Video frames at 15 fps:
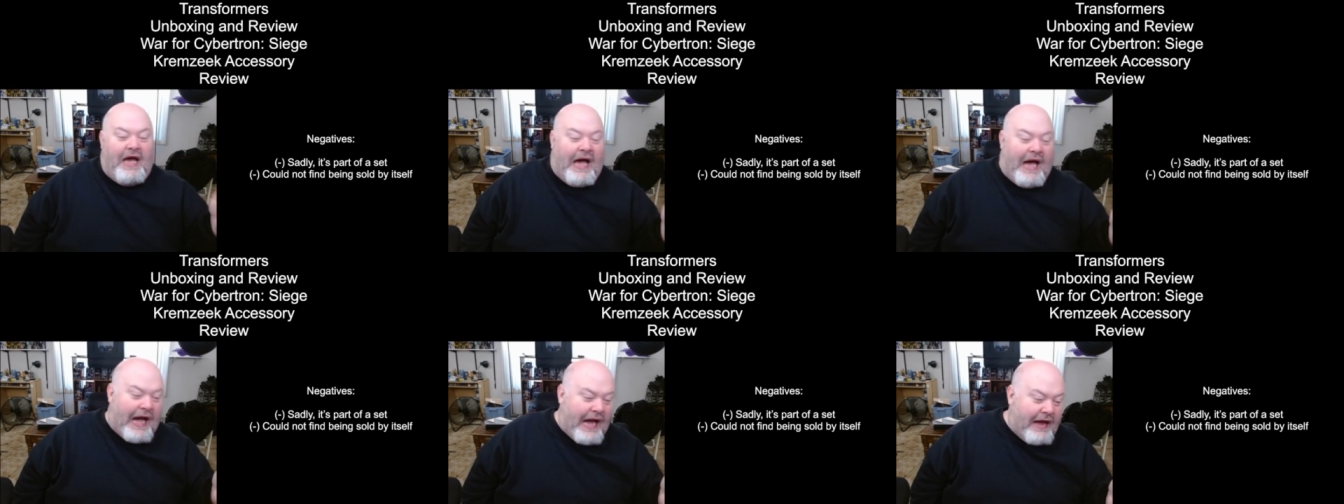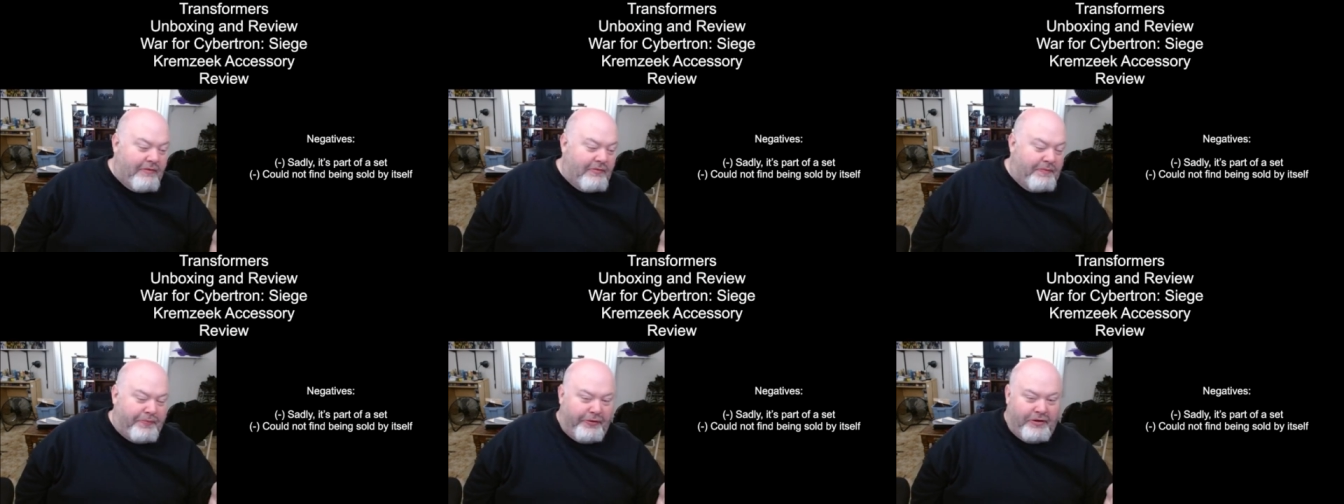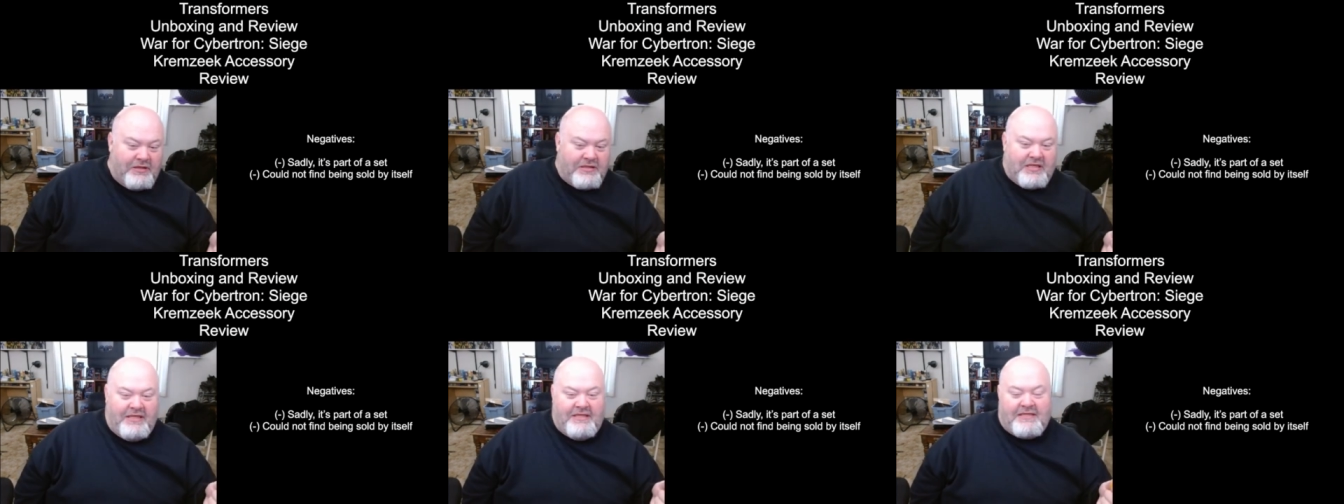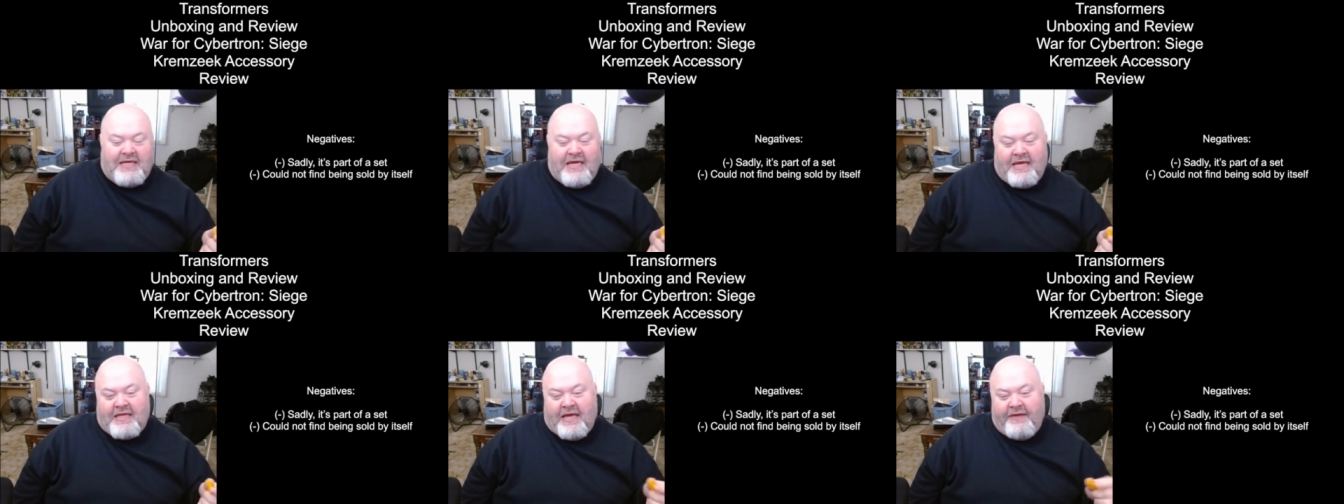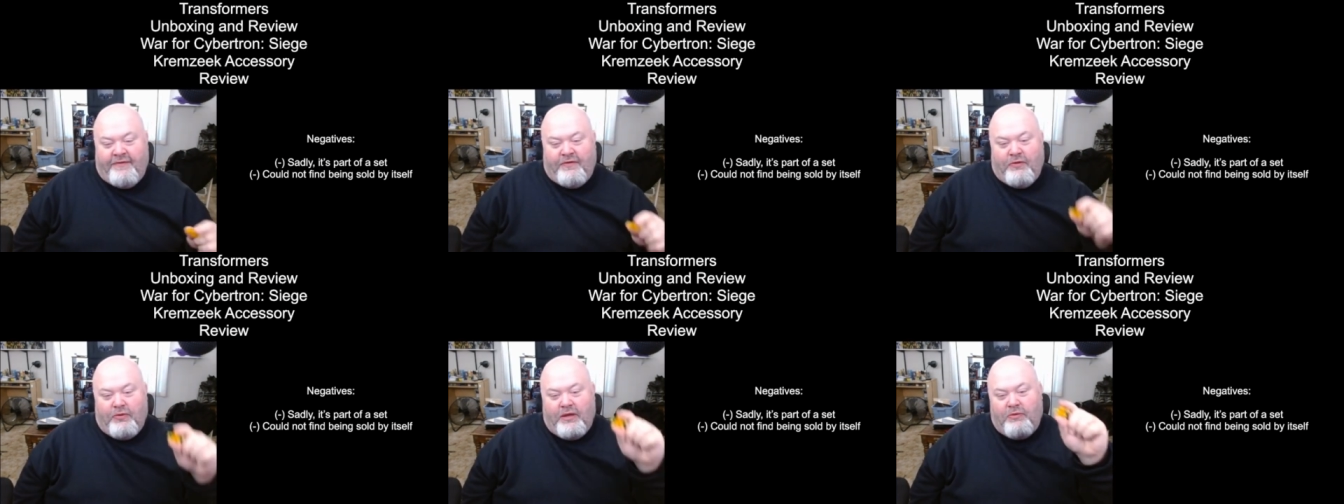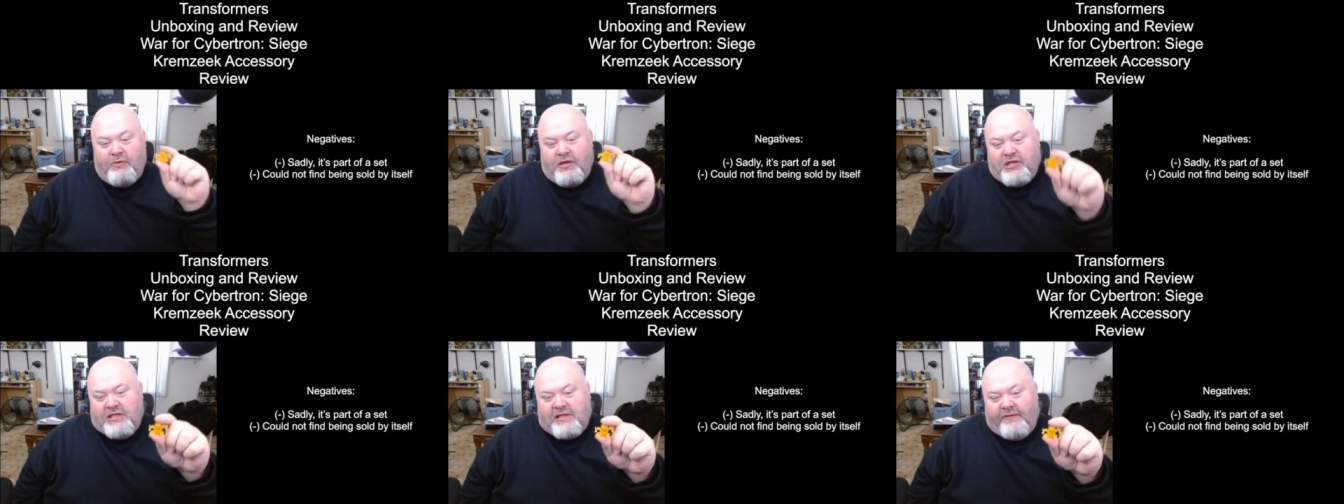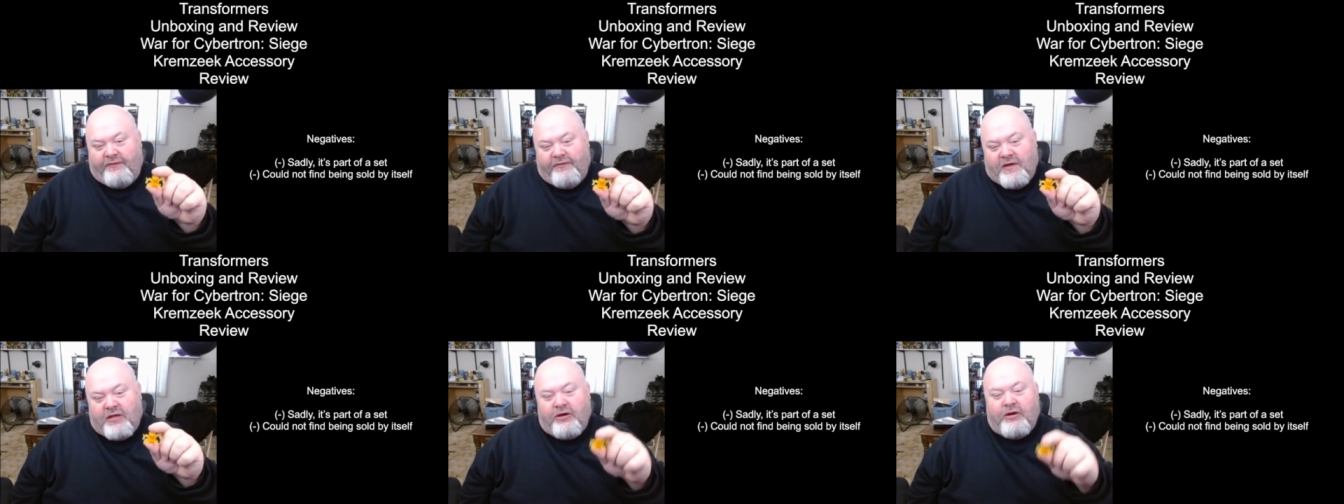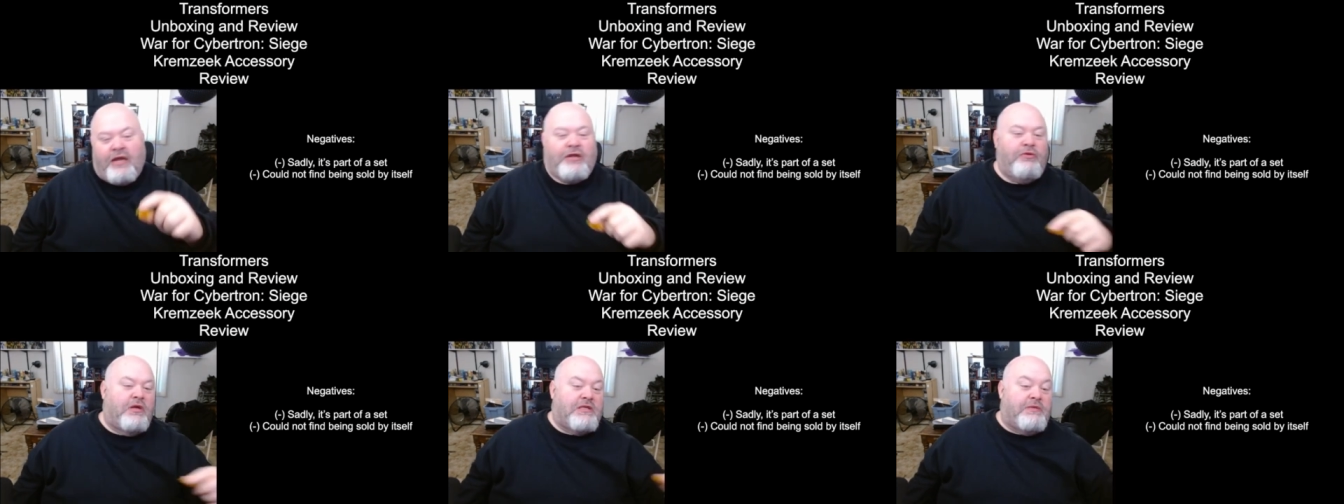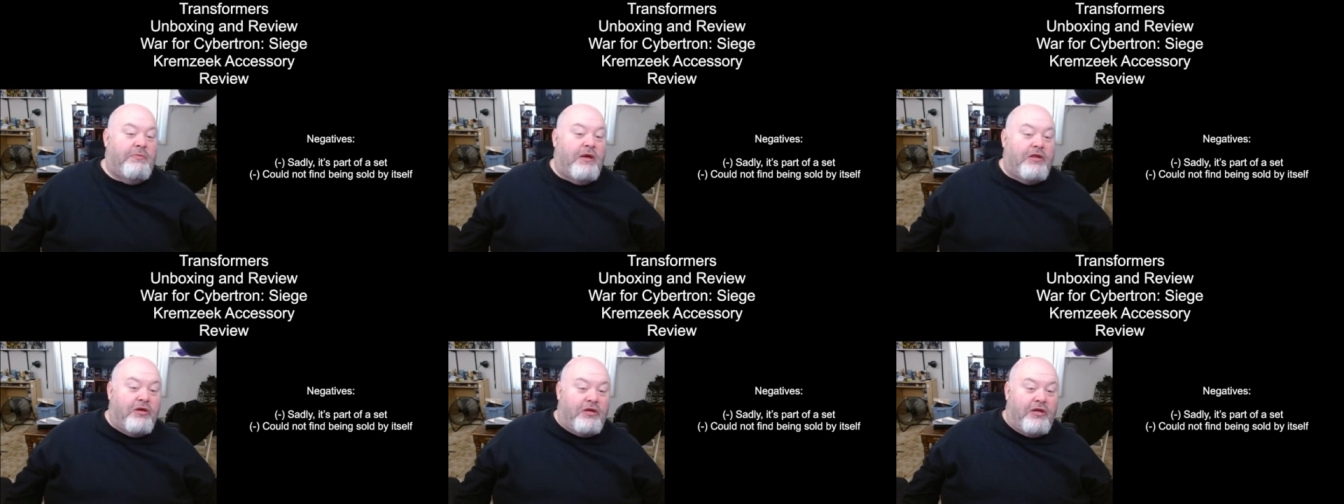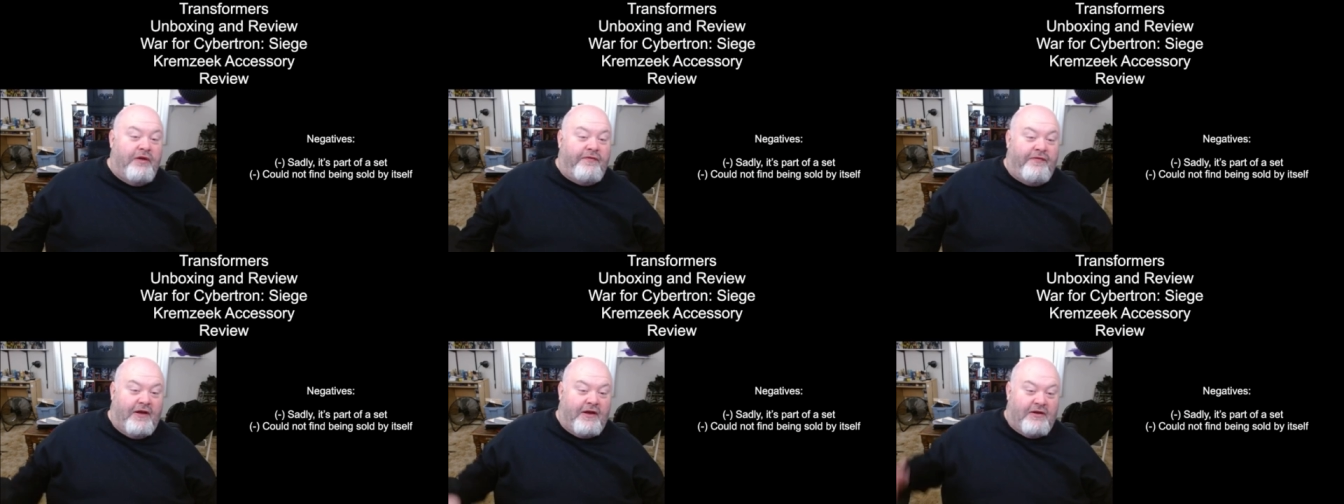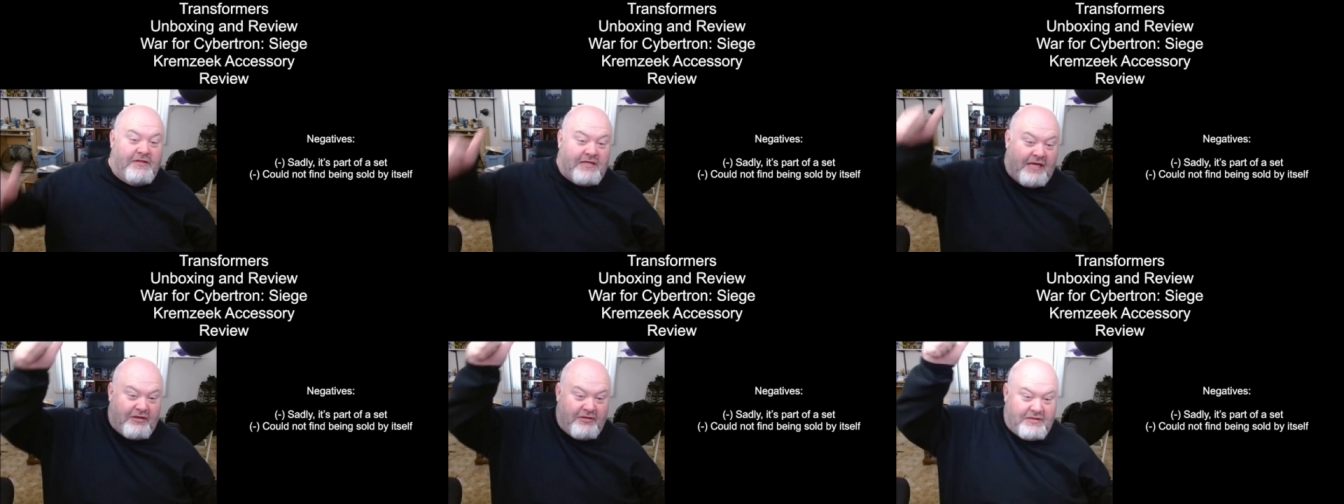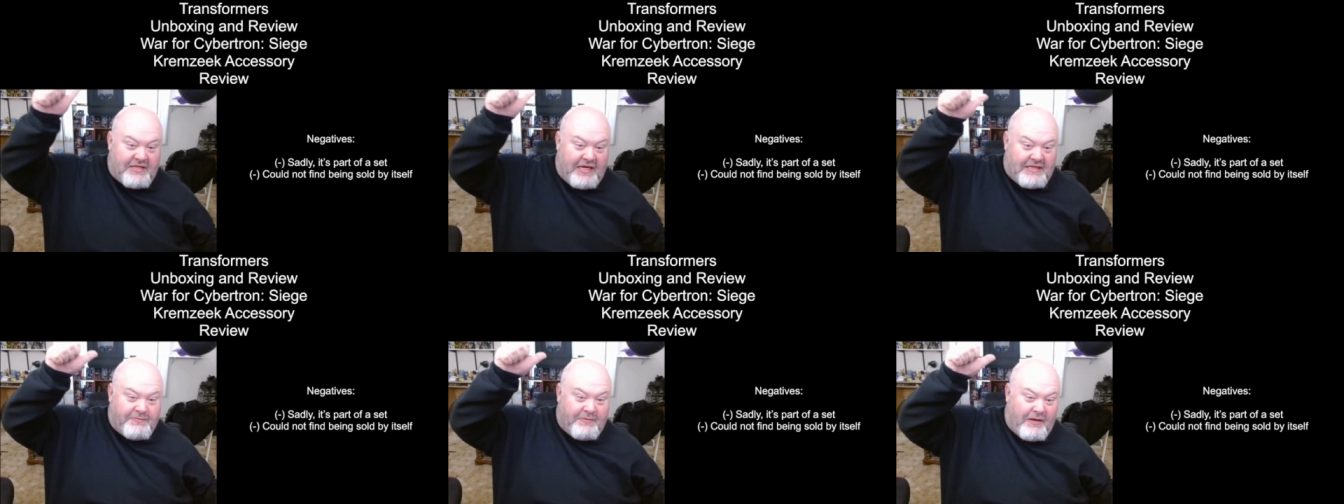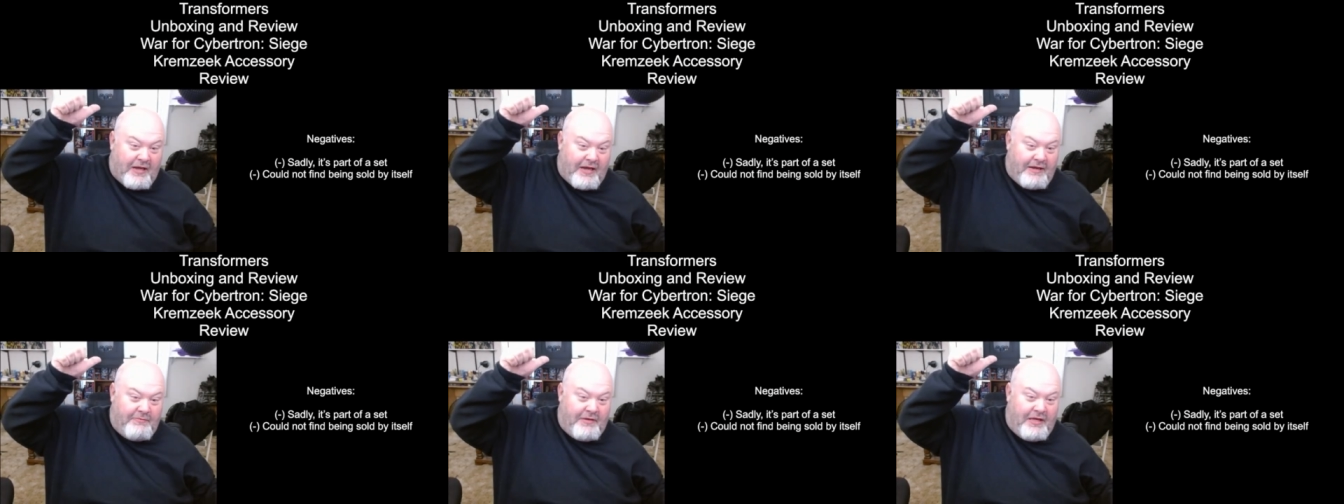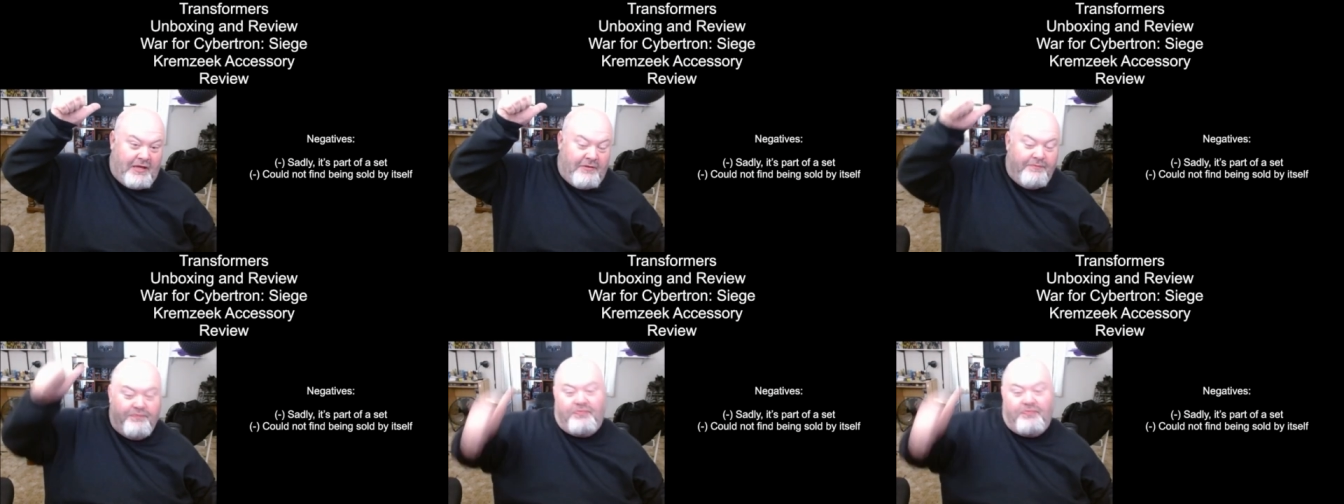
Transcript: I would personally say that if you really want this figure and you want some other good figures like those guys behind me,